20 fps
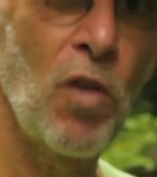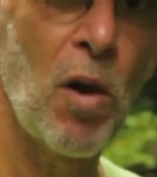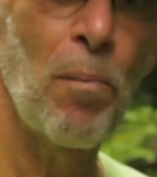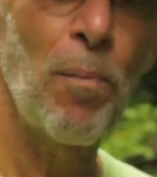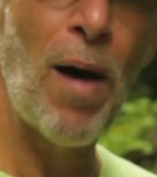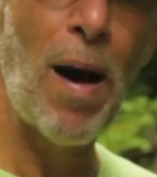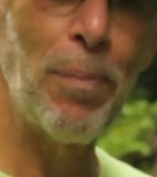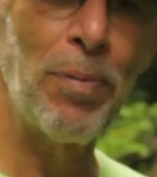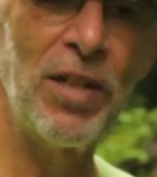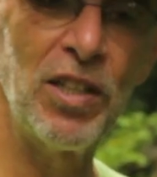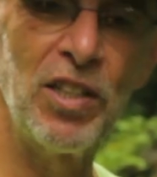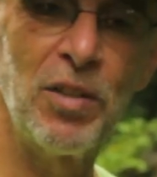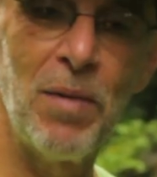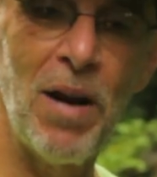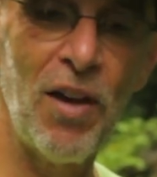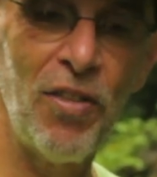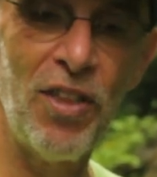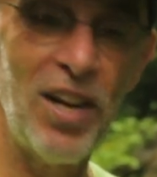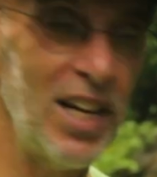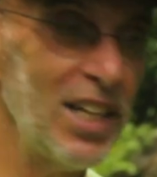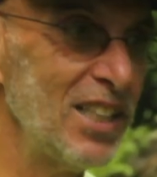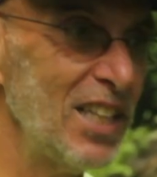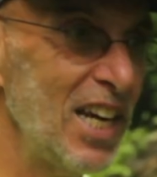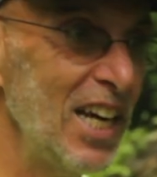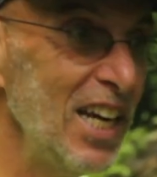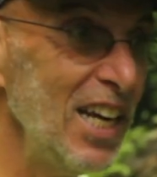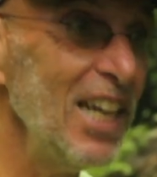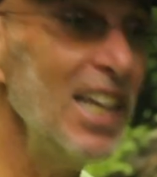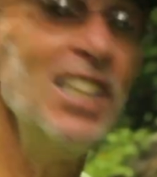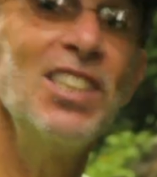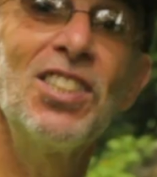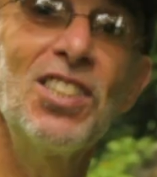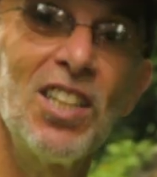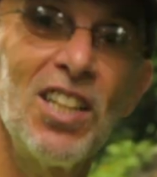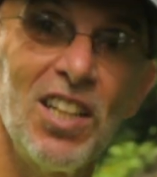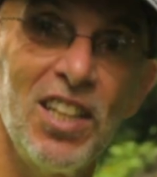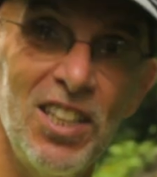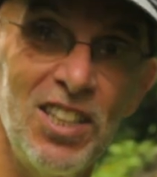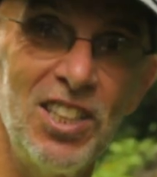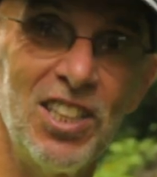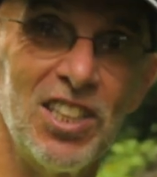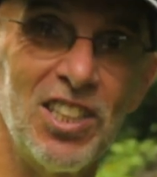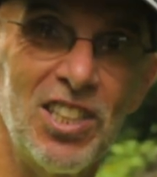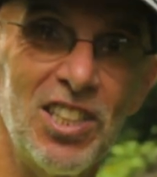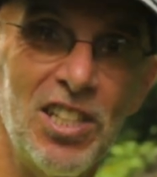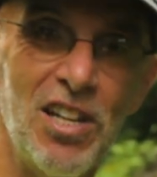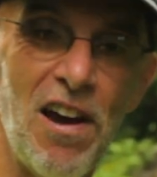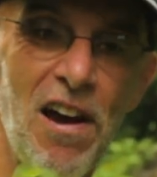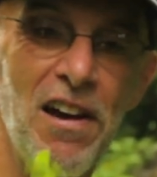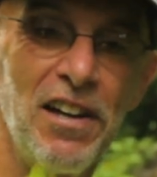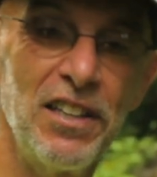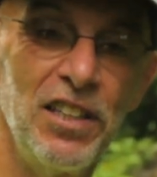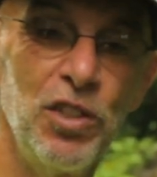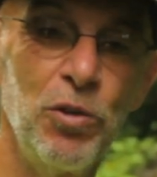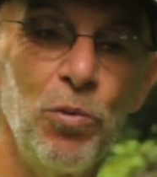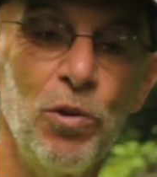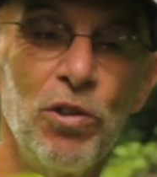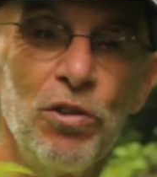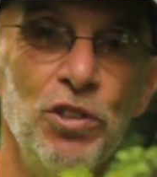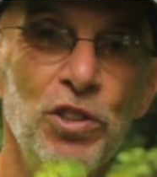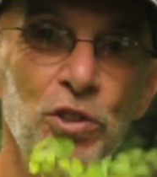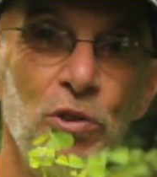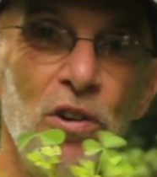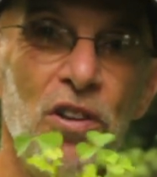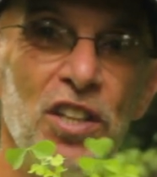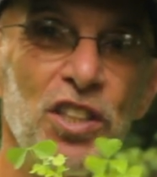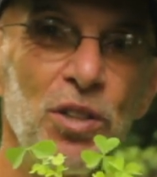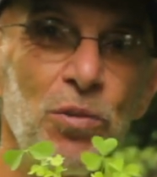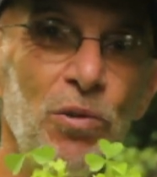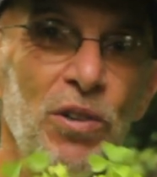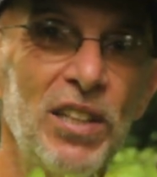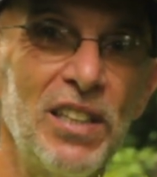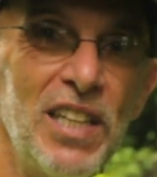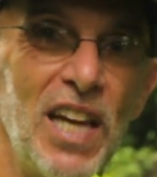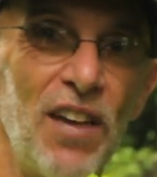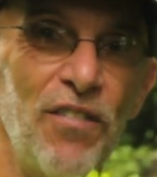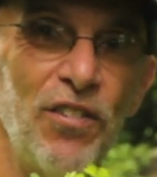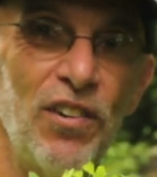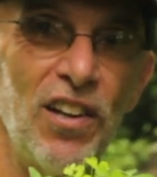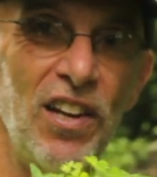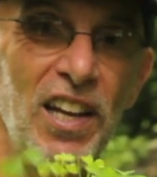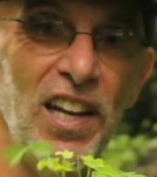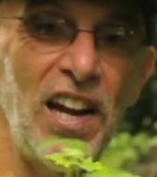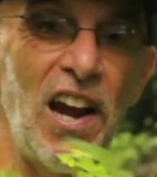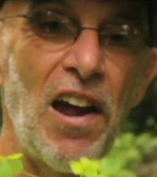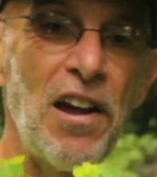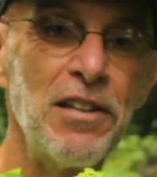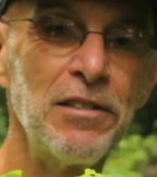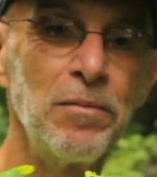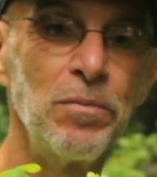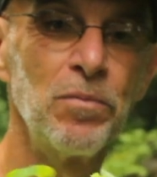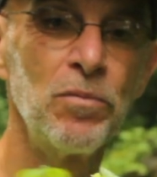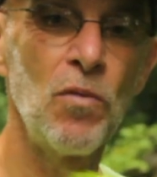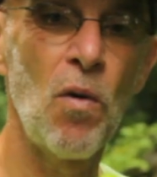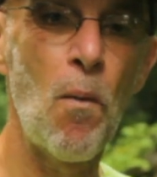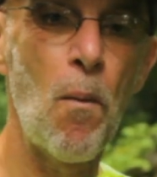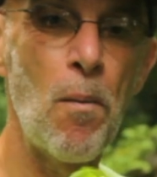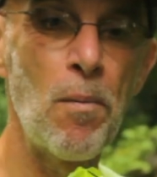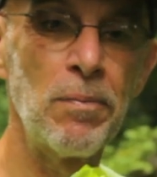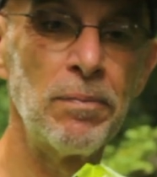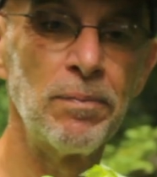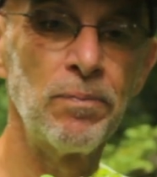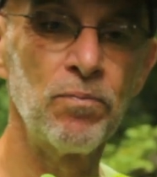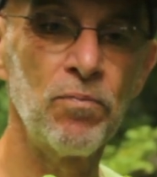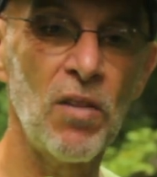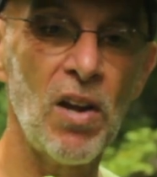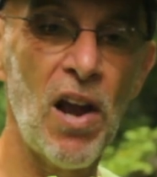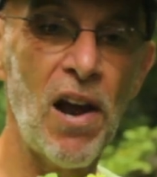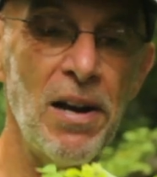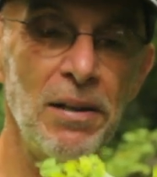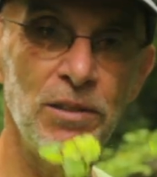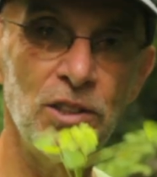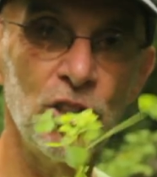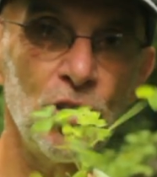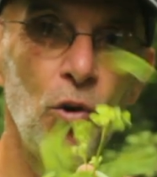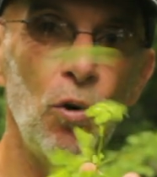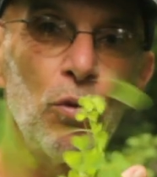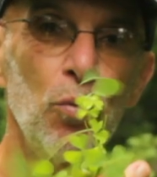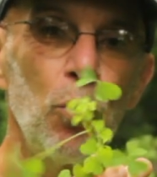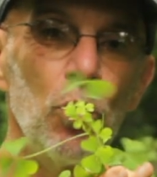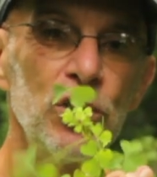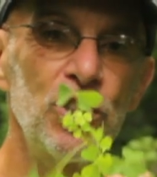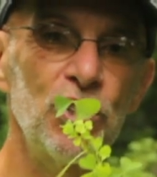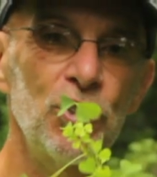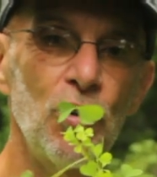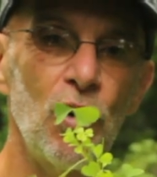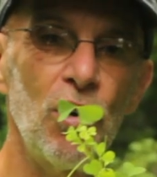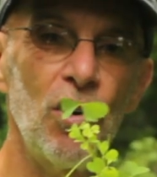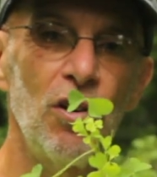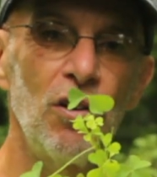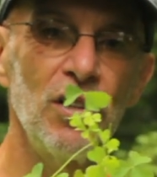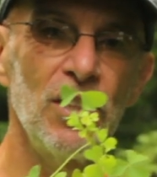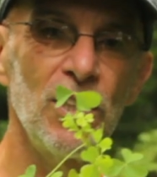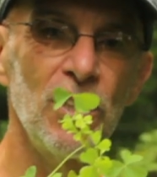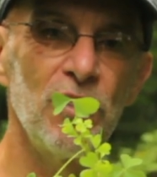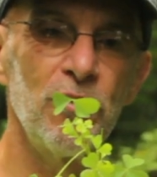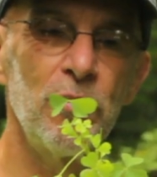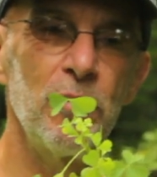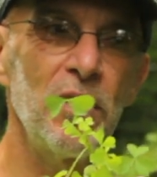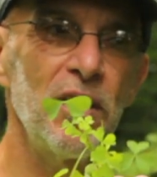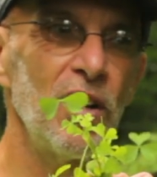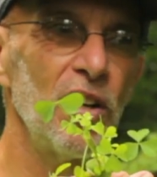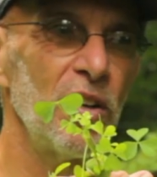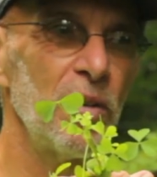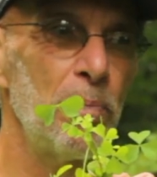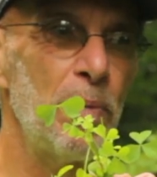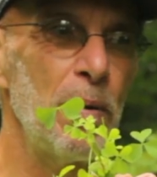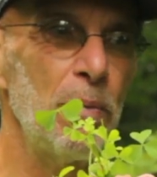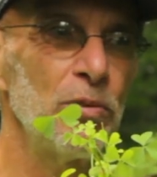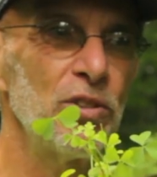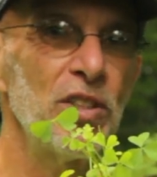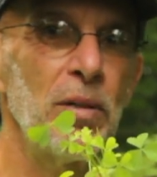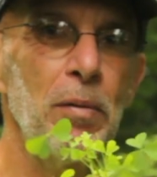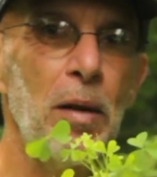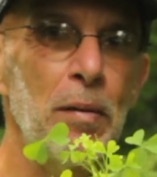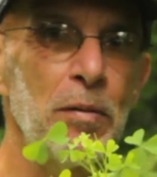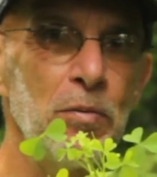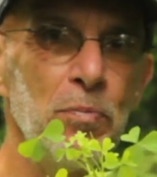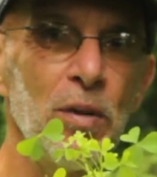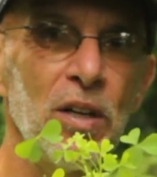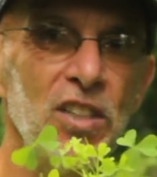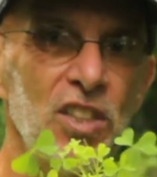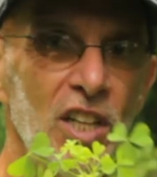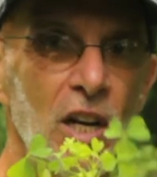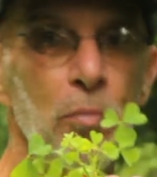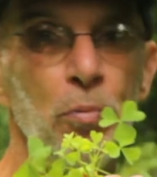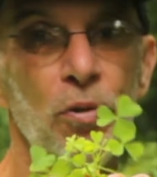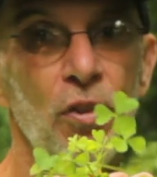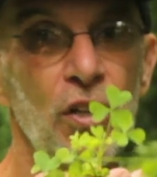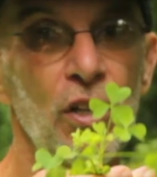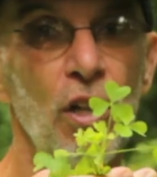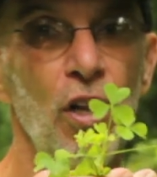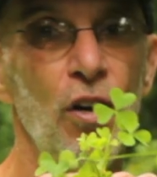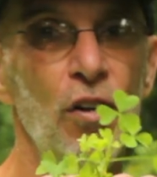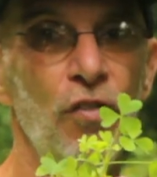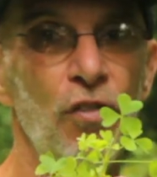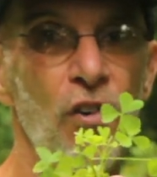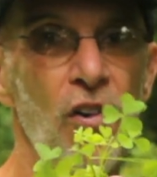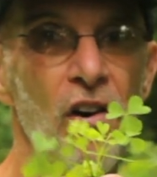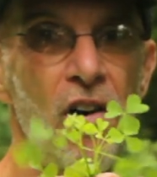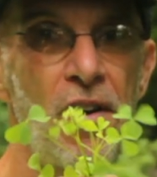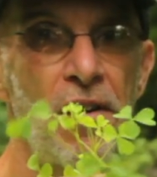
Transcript: pop it in your mouth, and it, it is delicious. You will enjoy this one, definitely. Okay, it's called wood sorrel. People sometimes mix it up with clover.